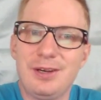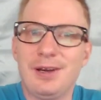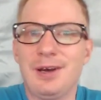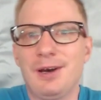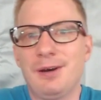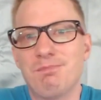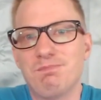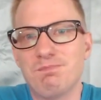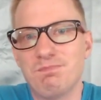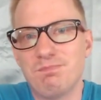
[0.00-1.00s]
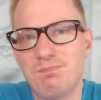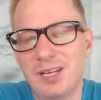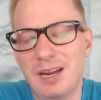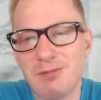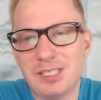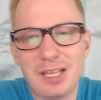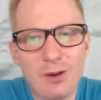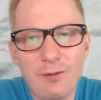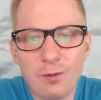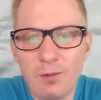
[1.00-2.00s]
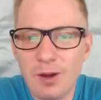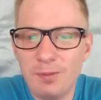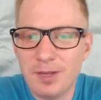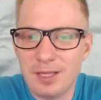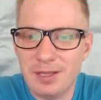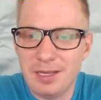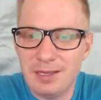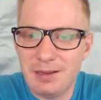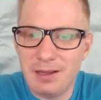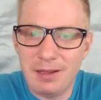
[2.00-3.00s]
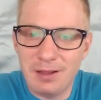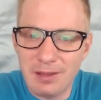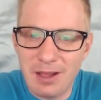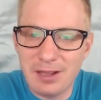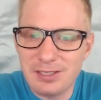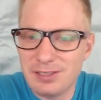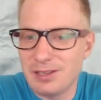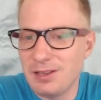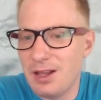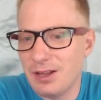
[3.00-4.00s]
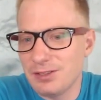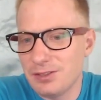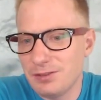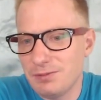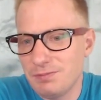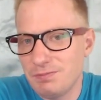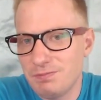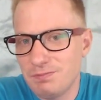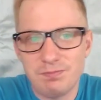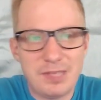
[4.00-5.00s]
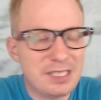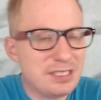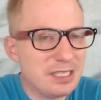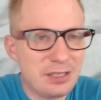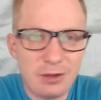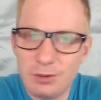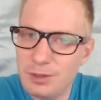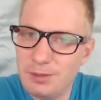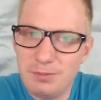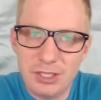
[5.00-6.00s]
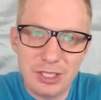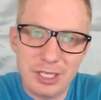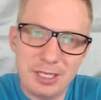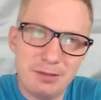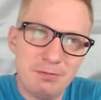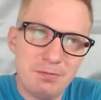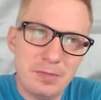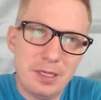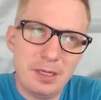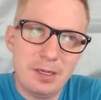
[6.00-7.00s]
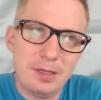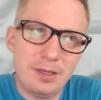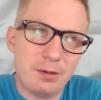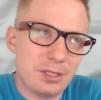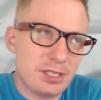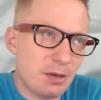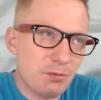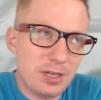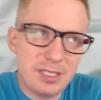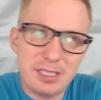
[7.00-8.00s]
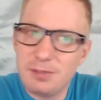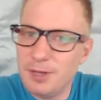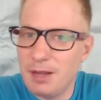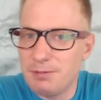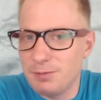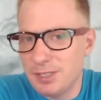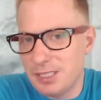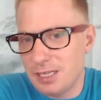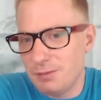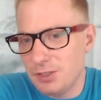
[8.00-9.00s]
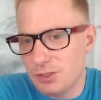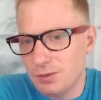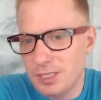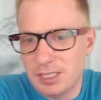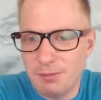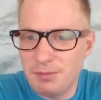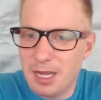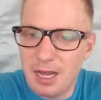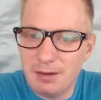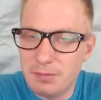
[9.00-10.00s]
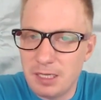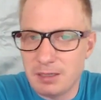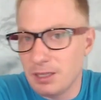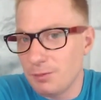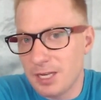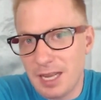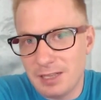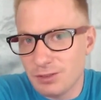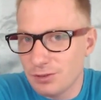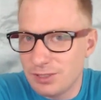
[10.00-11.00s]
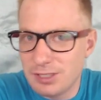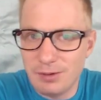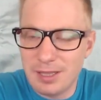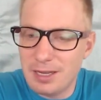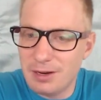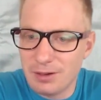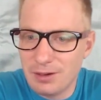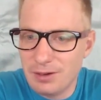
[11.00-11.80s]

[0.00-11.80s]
But I would say overwhelmingly, a loss is a loss. Things didn't go good in Michigan. There were some reasons to be optimistic in Missouri, some not. Claire McCaskill's still in there.